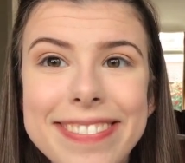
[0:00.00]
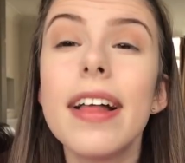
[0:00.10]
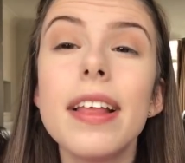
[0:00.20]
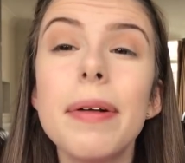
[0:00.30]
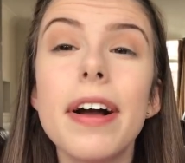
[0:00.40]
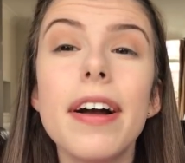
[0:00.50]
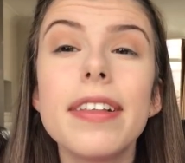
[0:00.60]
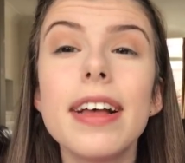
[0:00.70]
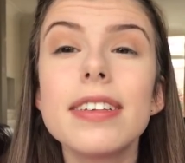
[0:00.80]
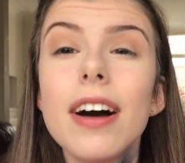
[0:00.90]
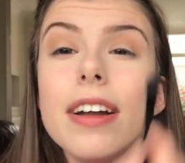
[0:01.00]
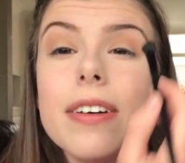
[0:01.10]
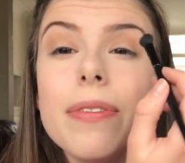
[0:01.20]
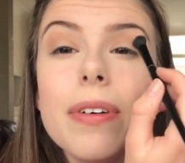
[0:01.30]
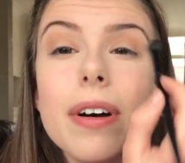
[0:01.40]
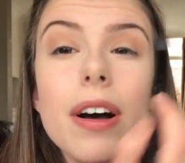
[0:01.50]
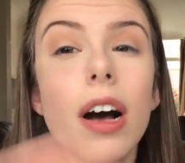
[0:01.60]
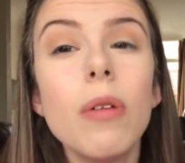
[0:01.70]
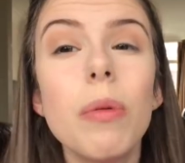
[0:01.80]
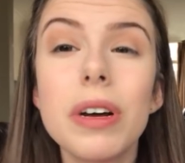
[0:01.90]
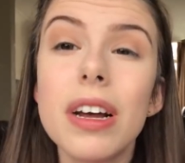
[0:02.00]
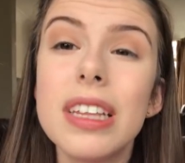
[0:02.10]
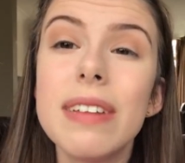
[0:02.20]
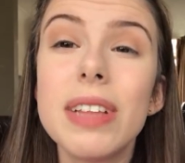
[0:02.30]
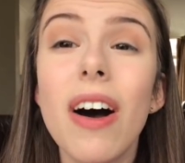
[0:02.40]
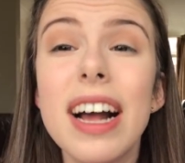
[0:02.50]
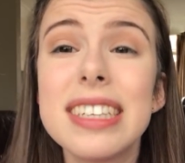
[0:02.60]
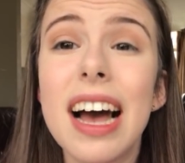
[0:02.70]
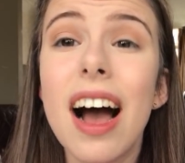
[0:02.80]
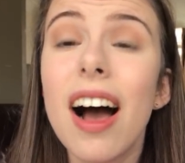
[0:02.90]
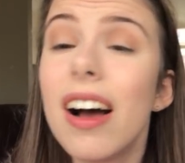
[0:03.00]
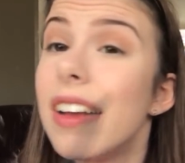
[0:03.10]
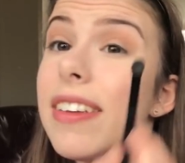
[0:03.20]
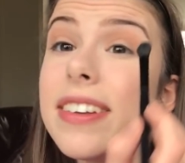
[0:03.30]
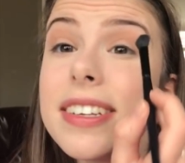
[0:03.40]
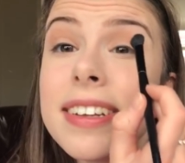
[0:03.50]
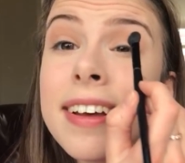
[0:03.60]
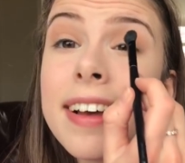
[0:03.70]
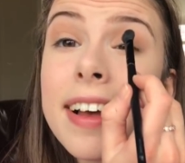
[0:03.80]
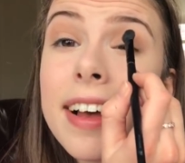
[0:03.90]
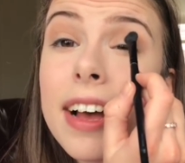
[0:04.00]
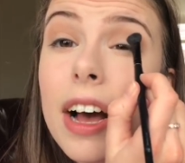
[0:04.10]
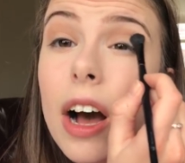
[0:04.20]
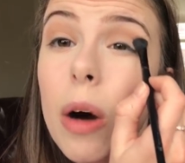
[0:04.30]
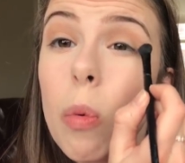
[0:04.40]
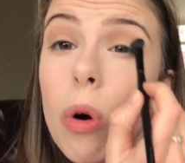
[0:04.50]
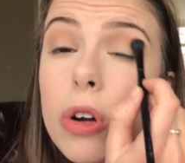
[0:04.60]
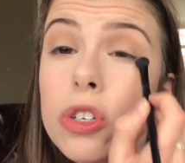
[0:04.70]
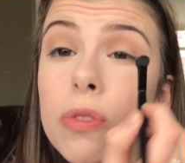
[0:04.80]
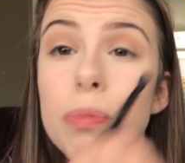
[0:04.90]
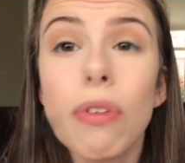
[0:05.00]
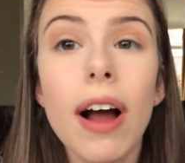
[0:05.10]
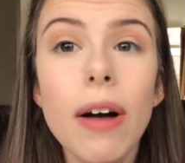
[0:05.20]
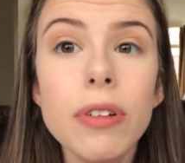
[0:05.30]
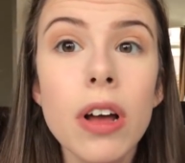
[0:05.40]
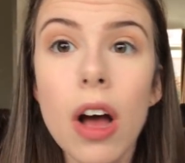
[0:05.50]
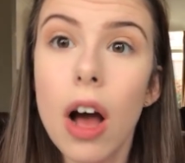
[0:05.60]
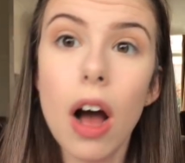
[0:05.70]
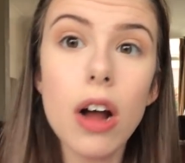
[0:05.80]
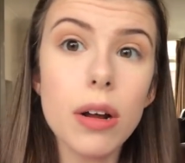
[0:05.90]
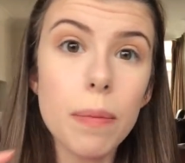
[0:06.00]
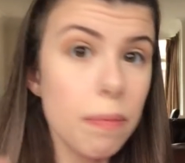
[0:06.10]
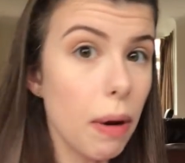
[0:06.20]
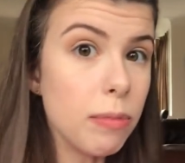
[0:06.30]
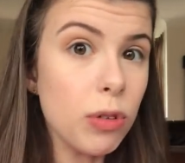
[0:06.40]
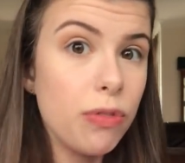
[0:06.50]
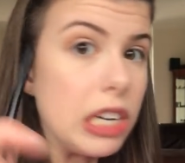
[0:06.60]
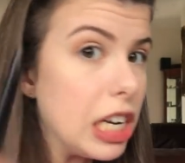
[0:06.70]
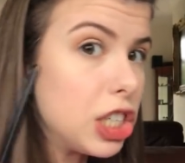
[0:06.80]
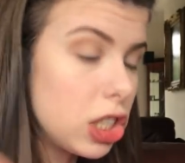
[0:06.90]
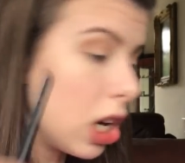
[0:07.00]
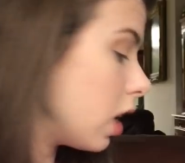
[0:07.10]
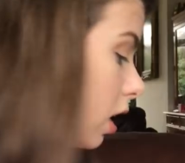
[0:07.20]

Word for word: And there we go, that's kind of what we're gonna leave the eyes at. Just a wash of brown. Oh, but I'm not finished.